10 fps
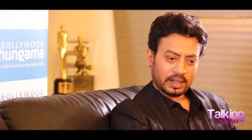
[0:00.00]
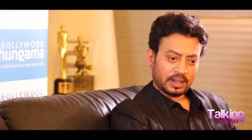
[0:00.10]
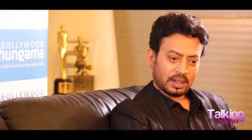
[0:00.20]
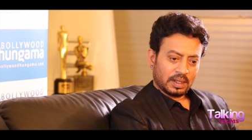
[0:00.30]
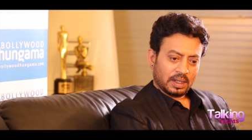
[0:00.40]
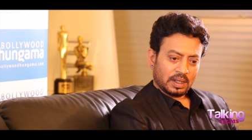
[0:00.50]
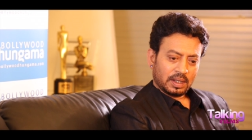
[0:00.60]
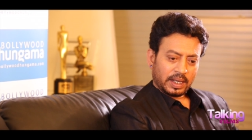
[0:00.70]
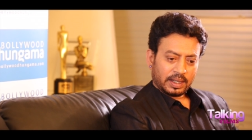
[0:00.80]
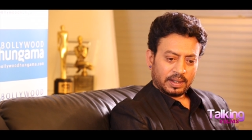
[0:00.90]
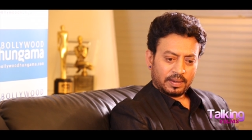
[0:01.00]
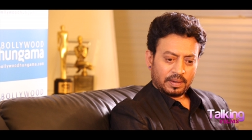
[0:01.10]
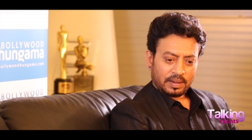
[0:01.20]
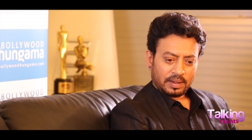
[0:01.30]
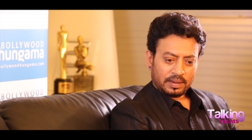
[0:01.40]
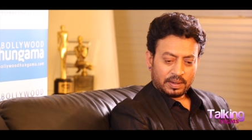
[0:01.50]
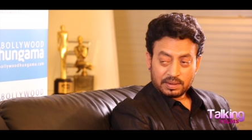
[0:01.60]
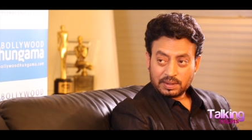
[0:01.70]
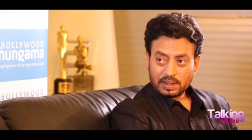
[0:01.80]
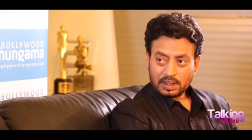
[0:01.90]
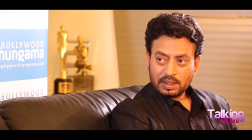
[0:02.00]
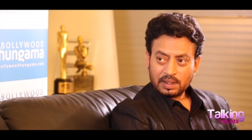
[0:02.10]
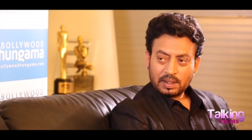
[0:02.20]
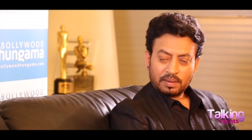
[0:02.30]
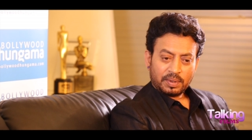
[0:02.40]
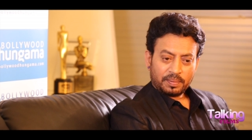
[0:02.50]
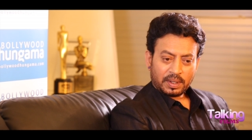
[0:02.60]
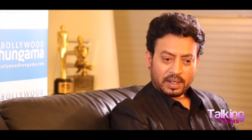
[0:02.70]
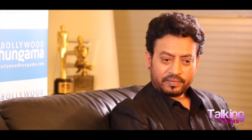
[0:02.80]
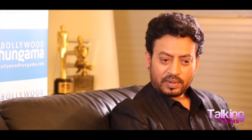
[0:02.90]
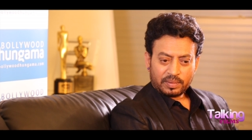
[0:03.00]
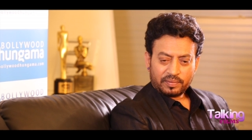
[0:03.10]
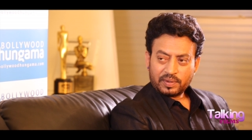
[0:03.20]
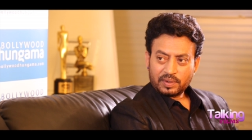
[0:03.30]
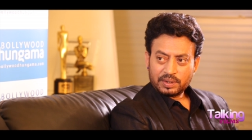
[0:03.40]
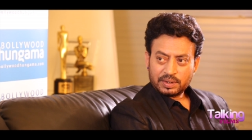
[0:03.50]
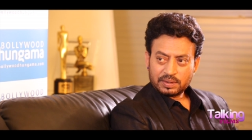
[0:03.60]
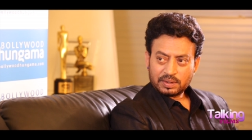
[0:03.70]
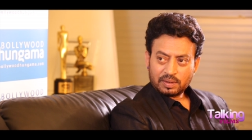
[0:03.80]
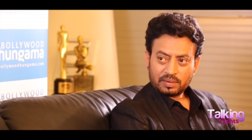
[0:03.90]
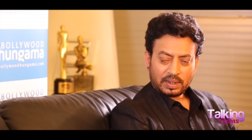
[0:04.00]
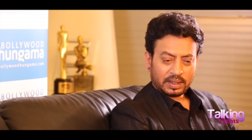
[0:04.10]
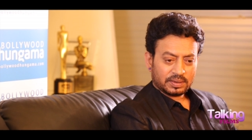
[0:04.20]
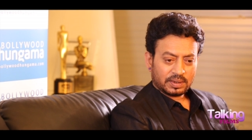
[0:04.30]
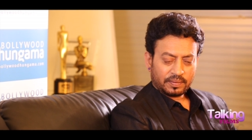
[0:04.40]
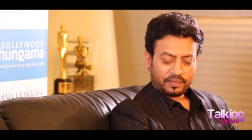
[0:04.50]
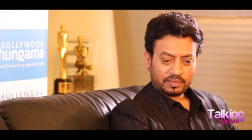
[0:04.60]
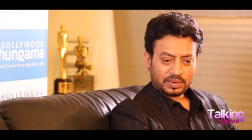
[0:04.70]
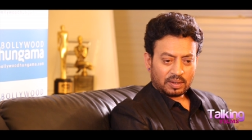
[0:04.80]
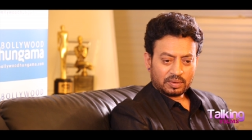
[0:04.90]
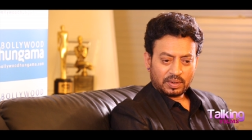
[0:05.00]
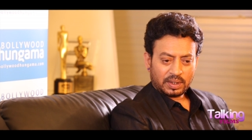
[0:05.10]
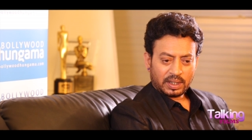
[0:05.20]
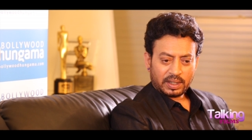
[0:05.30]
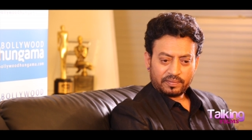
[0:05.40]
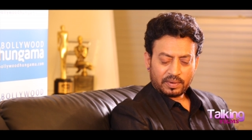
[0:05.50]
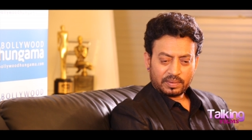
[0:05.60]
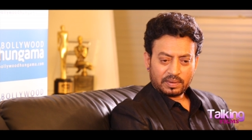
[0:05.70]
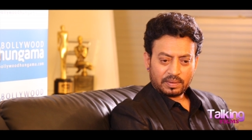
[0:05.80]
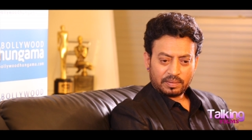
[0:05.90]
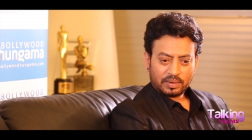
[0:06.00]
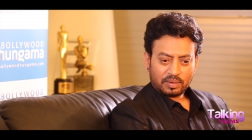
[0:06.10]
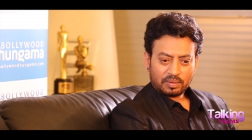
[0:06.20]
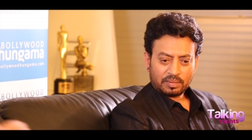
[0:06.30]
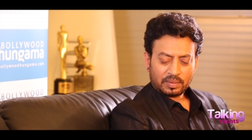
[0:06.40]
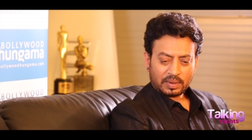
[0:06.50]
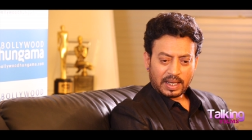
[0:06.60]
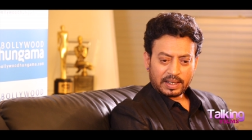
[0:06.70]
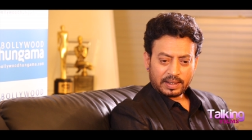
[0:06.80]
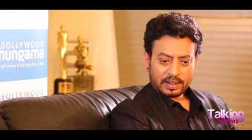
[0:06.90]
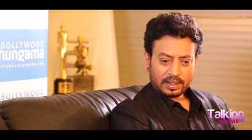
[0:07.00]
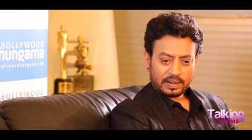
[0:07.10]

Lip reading: And like in this city, people come from different regions, you know, like from South India and from, you know, Calcutta.